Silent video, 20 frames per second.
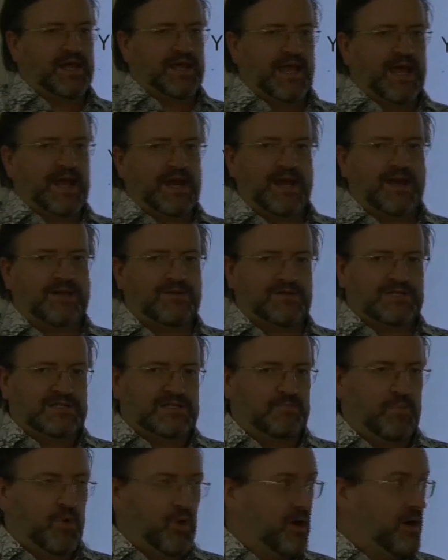like any other
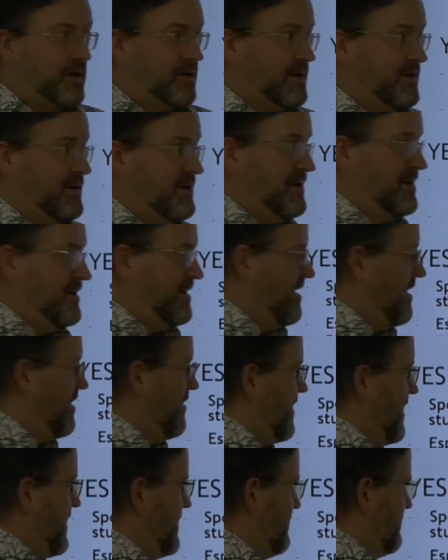sport.
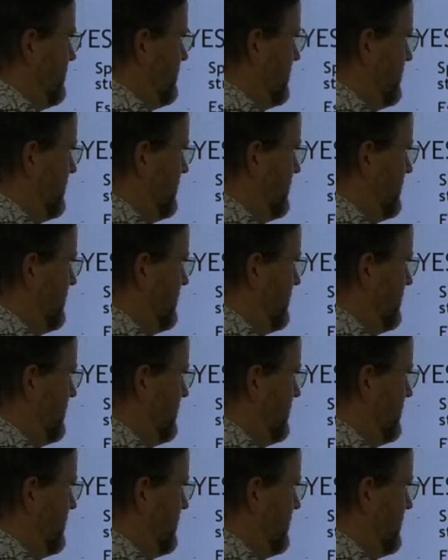All right.